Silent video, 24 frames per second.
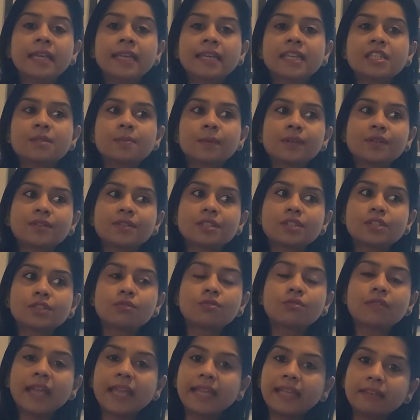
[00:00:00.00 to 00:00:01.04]
Is because
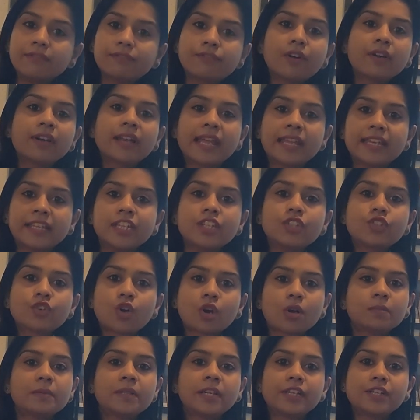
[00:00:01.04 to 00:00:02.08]
for any
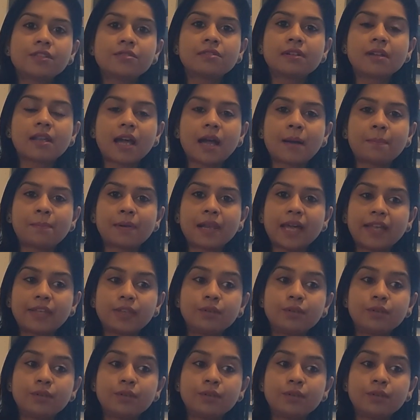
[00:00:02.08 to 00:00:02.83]
job that you will apply,